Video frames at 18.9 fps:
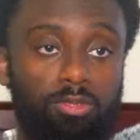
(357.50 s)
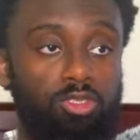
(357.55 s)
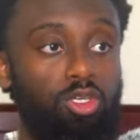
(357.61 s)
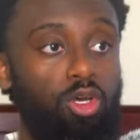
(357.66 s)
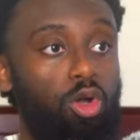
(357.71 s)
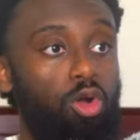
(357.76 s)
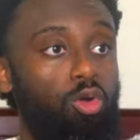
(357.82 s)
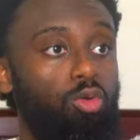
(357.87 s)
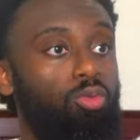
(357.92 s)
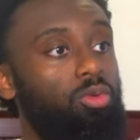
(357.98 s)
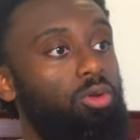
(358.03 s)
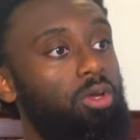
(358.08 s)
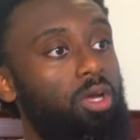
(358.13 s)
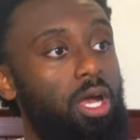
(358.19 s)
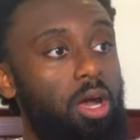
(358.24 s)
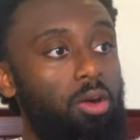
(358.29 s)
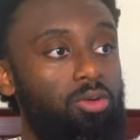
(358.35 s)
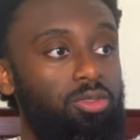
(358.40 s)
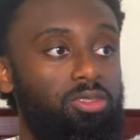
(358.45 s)
So
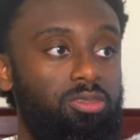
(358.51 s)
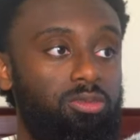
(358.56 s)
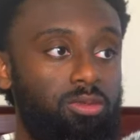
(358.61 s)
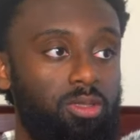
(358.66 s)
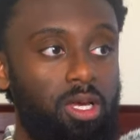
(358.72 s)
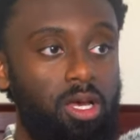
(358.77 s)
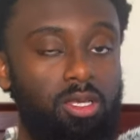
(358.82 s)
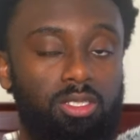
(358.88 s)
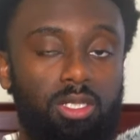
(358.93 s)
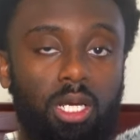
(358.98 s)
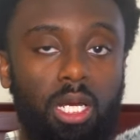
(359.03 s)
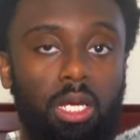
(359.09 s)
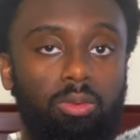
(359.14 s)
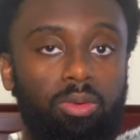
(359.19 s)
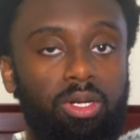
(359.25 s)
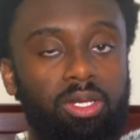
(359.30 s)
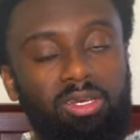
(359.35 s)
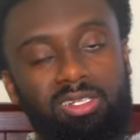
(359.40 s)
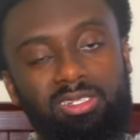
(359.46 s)
I was all right
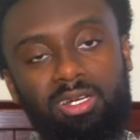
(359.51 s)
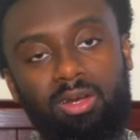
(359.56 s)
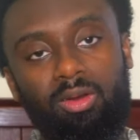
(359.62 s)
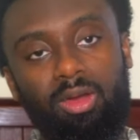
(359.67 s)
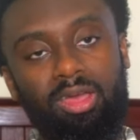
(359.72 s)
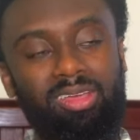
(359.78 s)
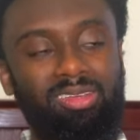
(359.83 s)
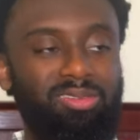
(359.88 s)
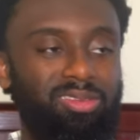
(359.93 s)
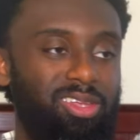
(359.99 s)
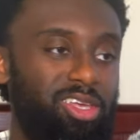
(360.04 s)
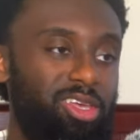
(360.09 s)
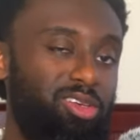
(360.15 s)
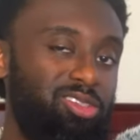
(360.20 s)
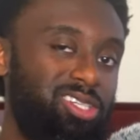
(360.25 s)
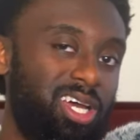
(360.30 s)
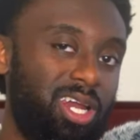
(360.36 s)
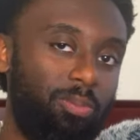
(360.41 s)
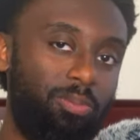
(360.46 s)
with it. He was all right. He
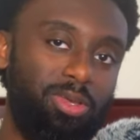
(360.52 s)
was kind of